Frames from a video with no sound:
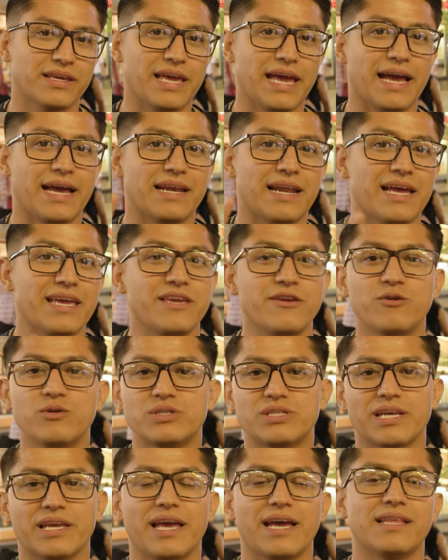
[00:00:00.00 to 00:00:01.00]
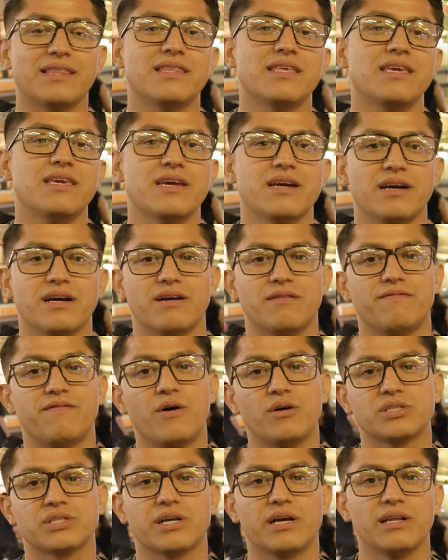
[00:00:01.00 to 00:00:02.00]
and I use again the
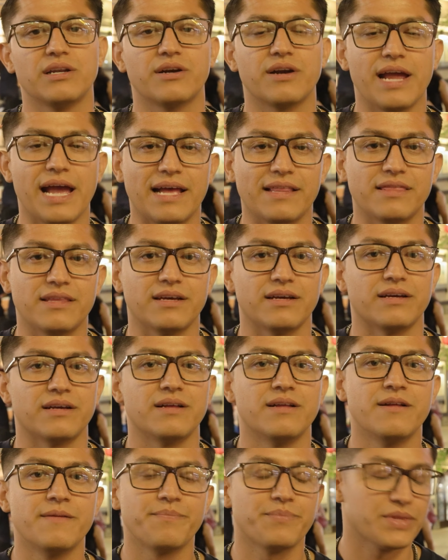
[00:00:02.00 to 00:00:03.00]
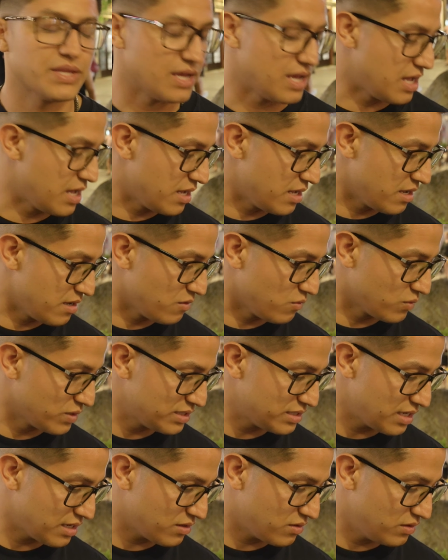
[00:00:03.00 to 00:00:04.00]
false color and the, what
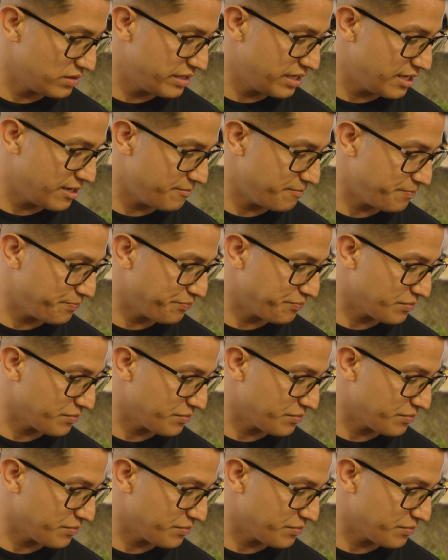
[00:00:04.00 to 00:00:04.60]
is that called again?